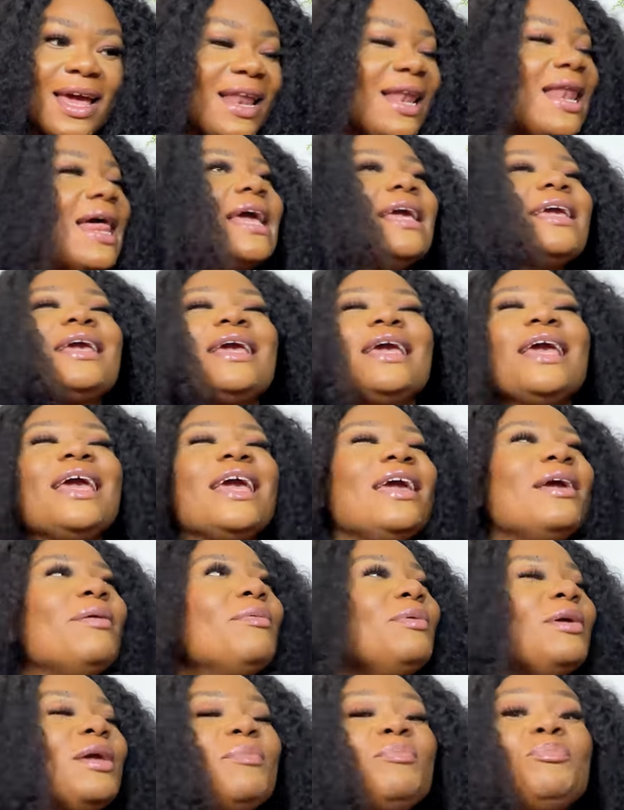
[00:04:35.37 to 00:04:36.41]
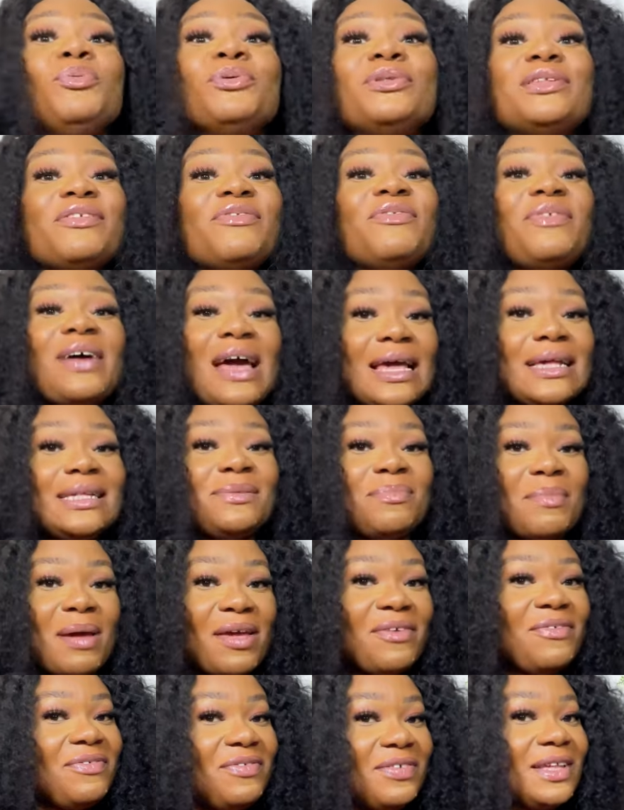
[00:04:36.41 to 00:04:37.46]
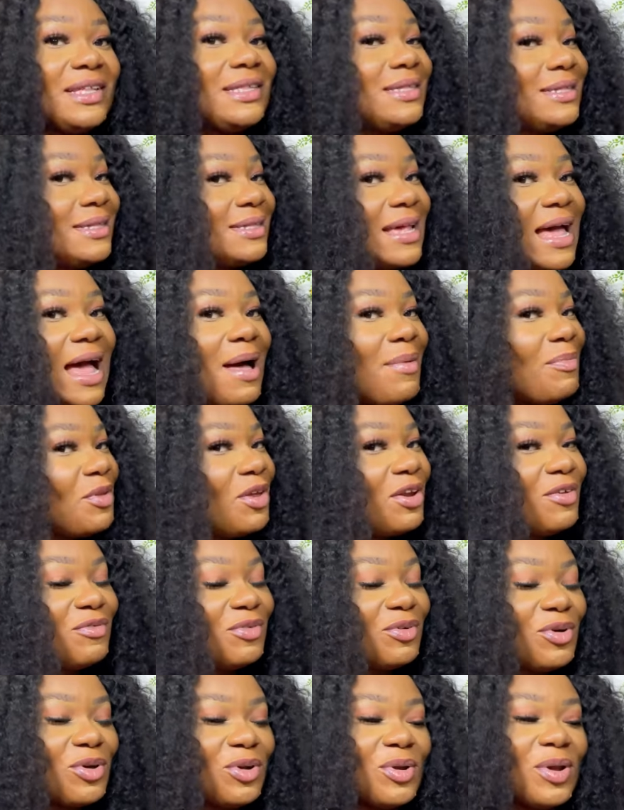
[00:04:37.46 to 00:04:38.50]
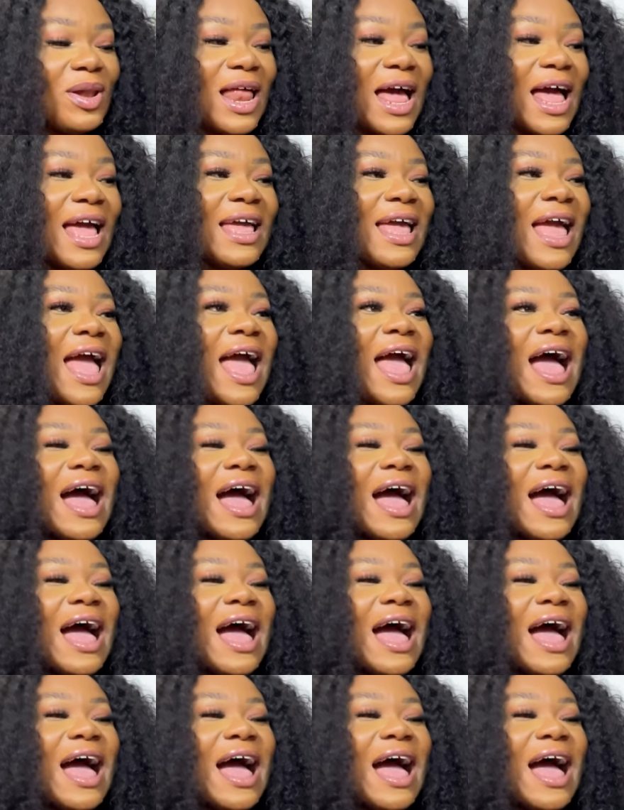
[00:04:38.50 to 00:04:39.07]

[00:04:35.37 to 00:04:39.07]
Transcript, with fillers: Like, it, it beautifies my feet. I'm not even gonna lie.